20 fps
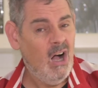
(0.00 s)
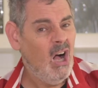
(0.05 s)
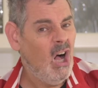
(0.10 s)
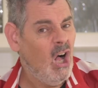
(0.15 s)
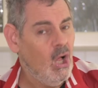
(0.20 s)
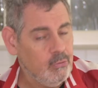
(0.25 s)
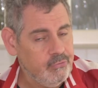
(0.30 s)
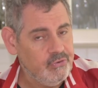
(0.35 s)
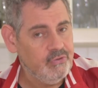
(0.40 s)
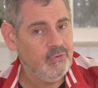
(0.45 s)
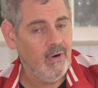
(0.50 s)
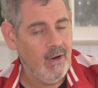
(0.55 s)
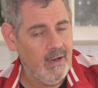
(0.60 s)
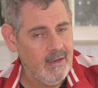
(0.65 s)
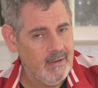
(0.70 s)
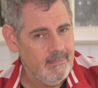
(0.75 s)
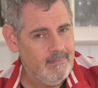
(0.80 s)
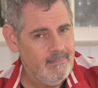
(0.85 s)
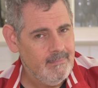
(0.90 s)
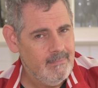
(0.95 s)

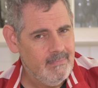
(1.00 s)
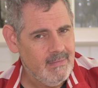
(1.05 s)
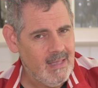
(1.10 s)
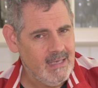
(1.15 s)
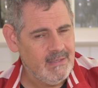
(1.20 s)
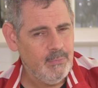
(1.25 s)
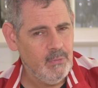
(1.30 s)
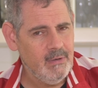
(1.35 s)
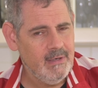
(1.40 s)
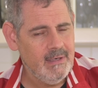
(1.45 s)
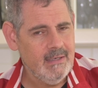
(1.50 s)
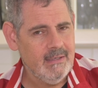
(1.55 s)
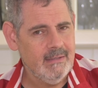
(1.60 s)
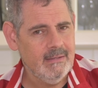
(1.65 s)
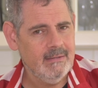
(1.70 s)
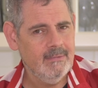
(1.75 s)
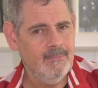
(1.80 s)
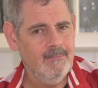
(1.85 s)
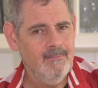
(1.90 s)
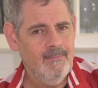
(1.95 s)
Ultra? That's what it
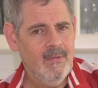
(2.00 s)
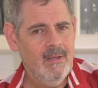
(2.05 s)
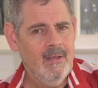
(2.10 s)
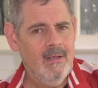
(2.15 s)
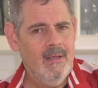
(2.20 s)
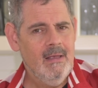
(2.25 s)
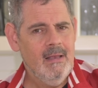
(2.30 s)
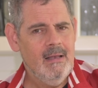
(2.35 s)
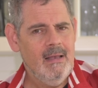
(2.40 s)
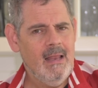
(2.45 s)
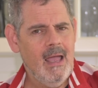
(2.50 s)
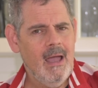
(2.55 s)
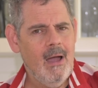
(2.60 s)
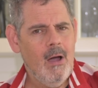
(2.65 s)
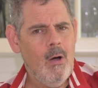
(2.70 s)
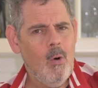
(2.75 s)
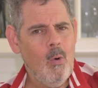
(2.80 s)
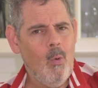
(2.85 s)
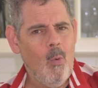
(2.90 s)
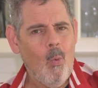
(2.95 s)
is.
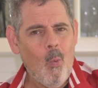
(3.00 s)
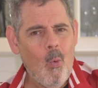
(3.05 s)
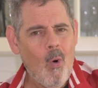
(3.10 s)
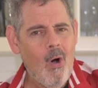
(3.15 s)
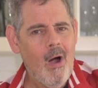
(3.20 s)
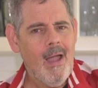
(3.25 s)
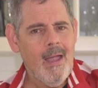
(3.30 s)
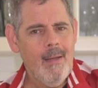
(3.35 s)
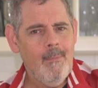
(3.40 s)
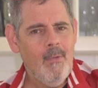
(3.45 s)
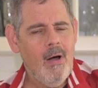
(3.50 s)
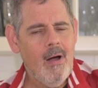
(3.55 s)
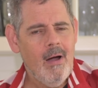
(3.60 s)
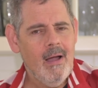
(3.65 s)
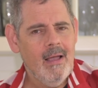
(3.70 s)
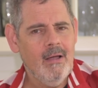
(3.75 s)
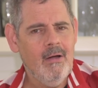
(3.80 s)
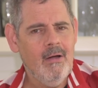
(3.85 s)
Now, why am I